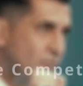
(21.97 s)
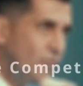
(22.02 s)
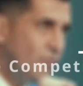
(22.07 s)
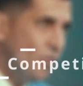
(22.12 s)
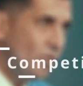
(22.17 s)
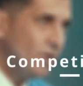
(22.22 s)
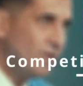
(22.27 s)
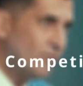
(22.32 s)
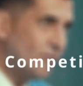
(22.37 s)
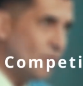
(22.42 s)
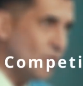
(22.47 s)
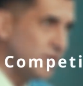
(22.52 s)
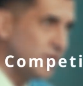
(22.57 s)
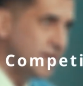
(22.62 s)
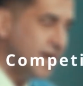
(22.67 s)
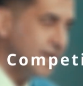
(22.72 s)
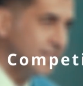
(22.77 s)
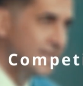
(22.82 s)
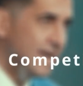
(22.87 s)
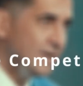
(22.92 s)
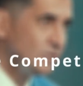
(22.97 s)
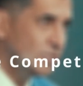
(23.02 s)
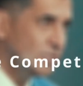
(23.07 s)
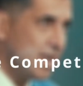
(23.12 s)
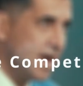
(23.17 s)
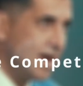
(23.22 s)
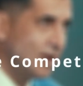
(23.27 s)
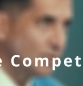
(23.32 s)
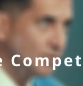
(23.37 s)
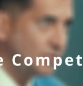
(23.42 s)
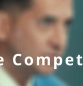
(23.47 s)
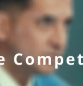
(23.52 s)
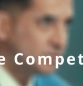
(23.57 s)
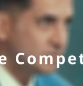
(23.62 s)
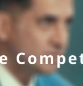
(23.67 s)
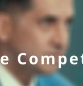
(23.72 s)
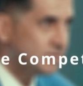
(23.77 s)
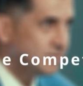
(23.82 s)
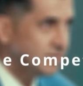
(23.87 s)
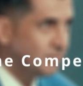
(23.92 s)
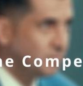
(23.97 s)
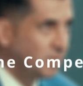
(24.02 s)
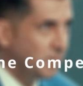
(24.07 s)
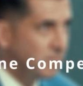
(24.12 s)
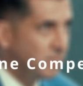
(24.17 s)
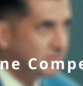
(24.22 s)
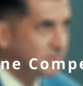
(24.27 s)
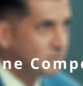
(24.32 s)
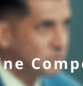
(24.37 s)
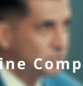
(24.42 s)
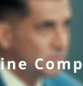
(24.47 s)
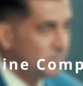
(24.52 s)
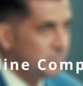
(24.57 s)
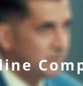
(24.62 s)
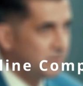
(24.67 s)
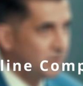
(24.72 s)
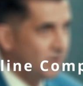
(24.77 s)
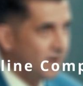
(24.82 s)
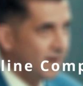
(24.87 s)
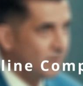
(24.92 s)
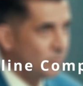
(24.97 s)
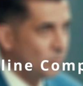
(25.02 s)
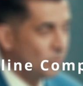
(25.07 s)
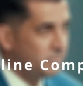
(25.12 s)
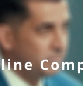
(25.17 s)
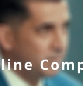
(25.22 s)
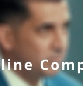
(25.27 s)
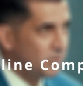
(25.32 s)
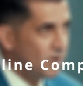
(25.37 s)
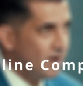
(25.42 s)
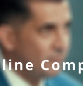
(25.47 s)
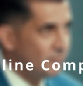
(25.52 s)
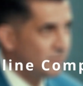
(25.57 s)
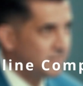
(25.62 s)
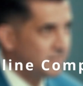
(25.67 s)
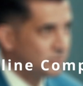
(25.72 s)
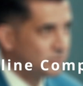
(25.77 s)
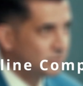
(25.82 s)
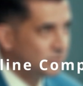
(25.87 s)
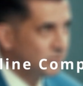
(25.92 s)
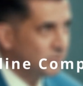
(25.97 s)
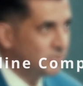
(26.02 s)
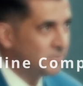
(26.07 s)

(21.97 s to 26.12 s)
for only 49,000 hours. It's put this chip in your head and we'll offer this to you.